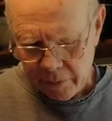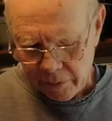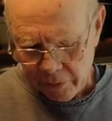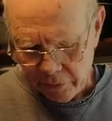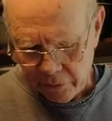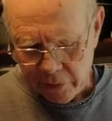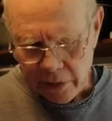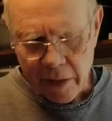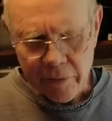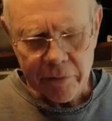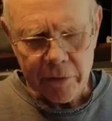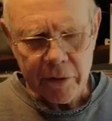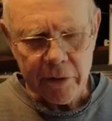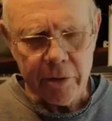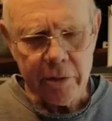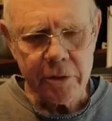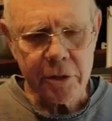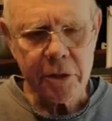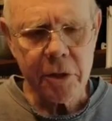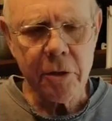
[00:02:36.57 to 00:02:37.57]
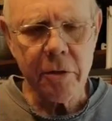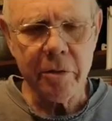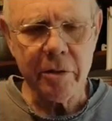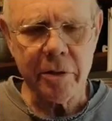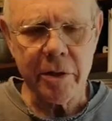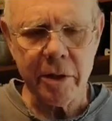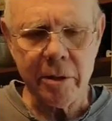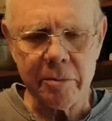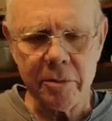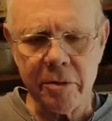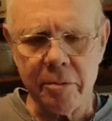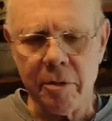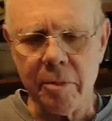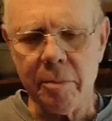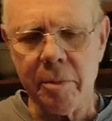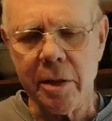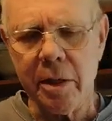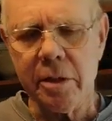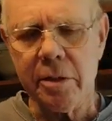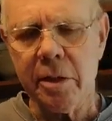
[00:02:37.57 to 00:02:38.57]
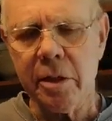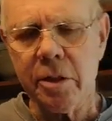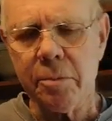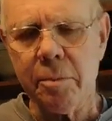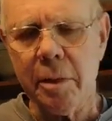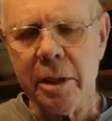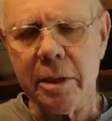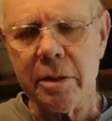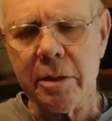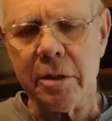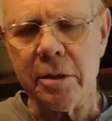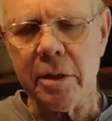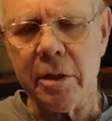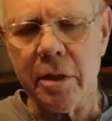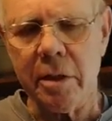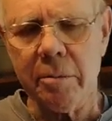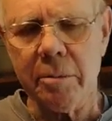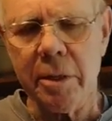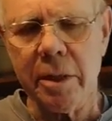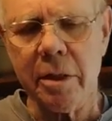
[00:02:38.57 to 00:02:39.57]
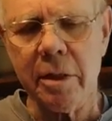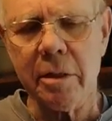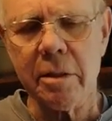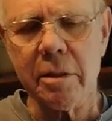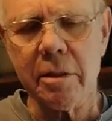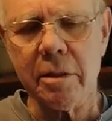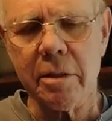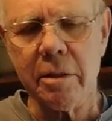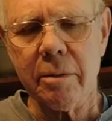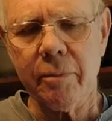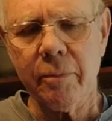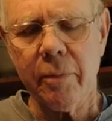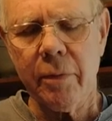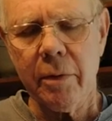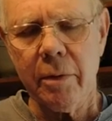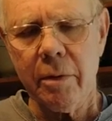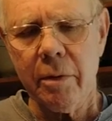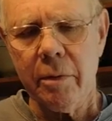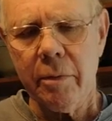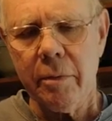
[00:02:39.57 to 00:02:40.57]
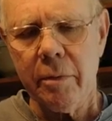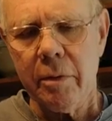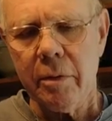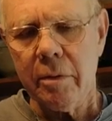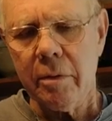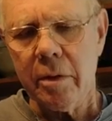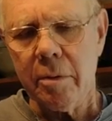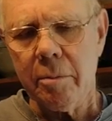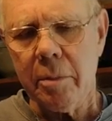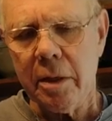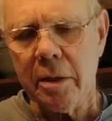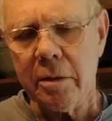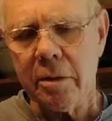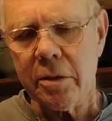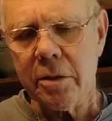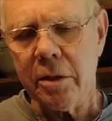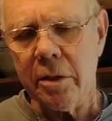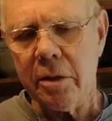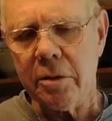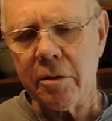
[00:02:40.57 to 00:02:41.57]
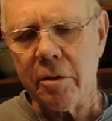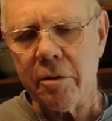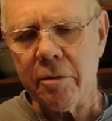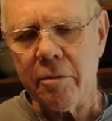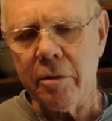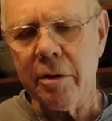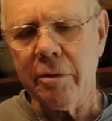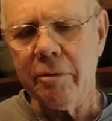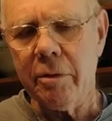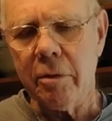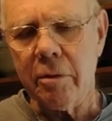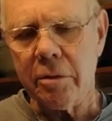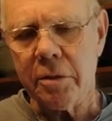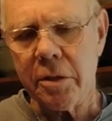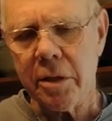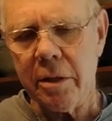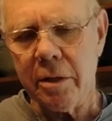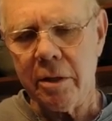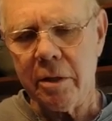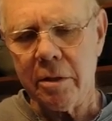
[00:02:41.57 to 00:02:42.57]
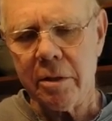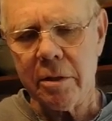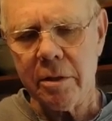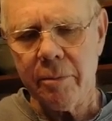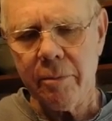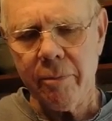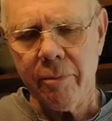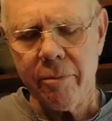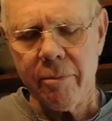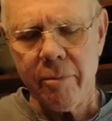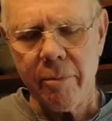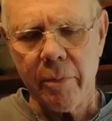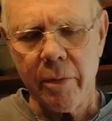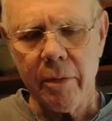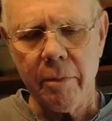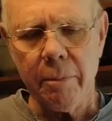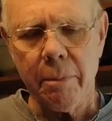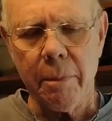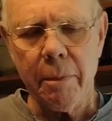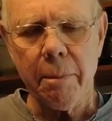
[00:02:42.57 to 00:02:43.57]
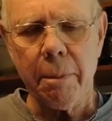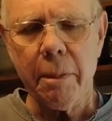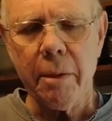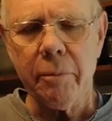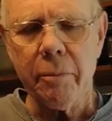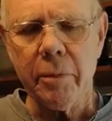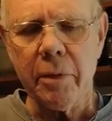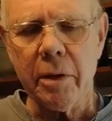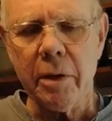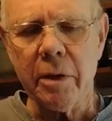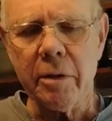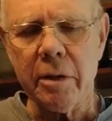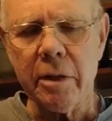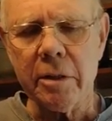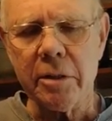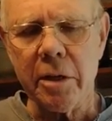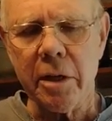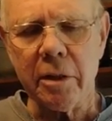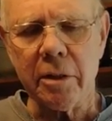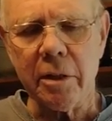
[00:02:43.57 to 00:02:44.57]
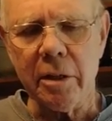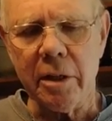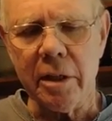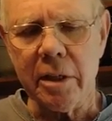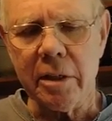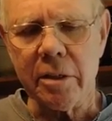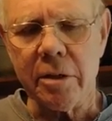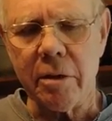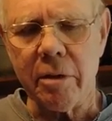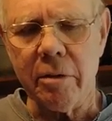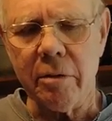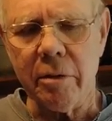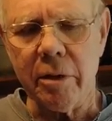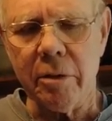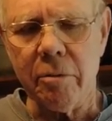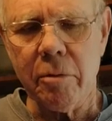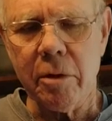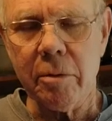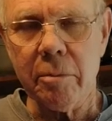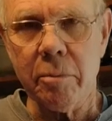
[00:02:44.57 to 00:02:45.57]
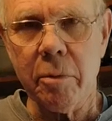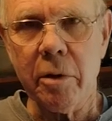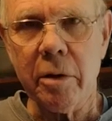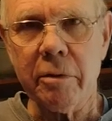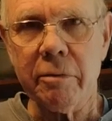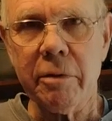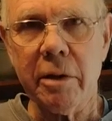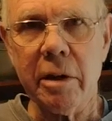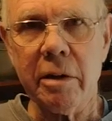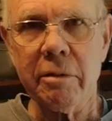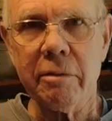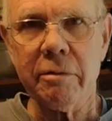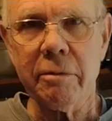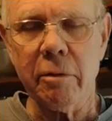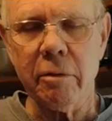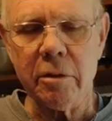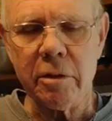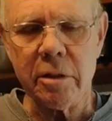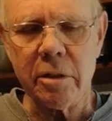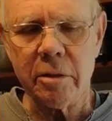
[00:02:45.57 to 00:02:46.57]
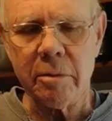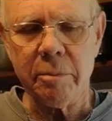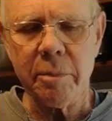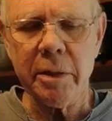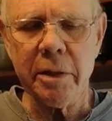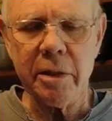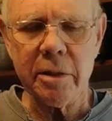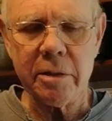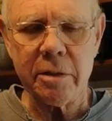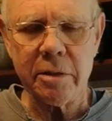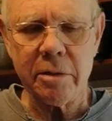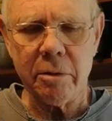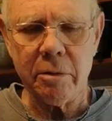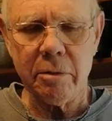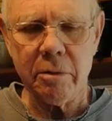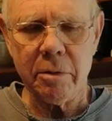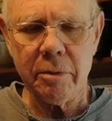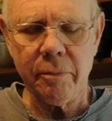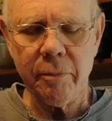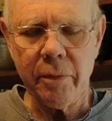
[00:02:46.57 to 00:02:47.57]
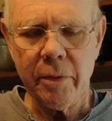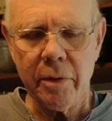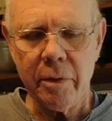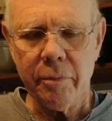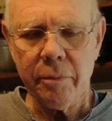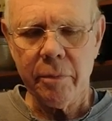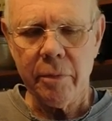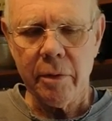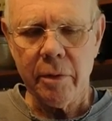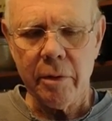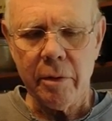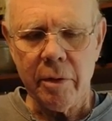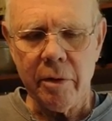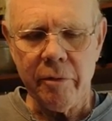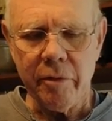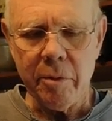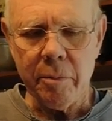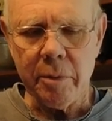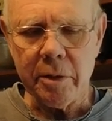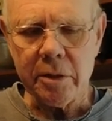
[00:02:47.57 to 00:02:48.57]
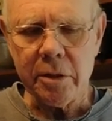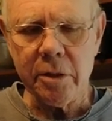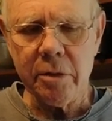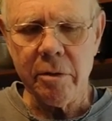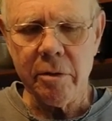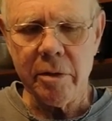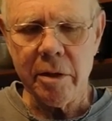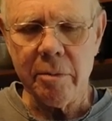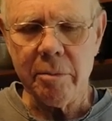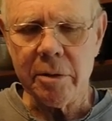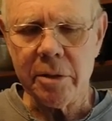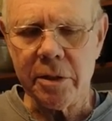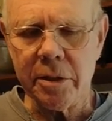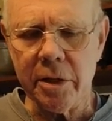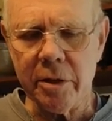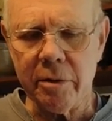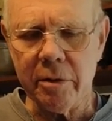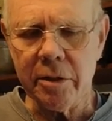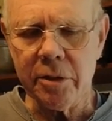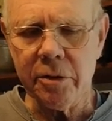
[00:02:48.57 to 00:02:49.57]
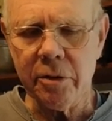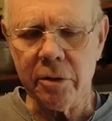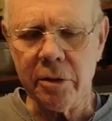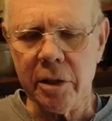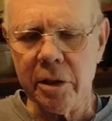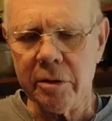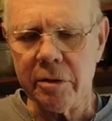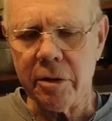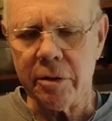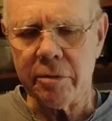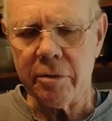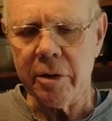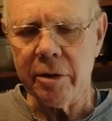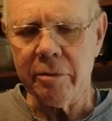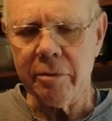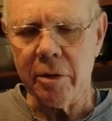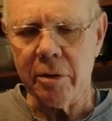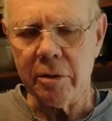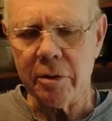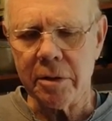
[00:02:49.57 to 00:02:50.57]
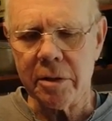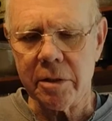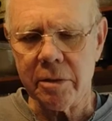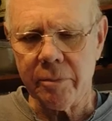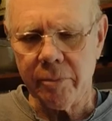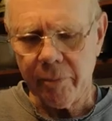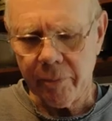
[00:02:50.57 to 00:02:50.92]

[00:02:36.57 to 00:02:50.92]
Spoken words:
And you have to use two of them to replace each button cell because the button cells are 3-volt cells and these alkalines are only 1.5 volts apiece. So if you put two of them in series, you'll get the 3 volts.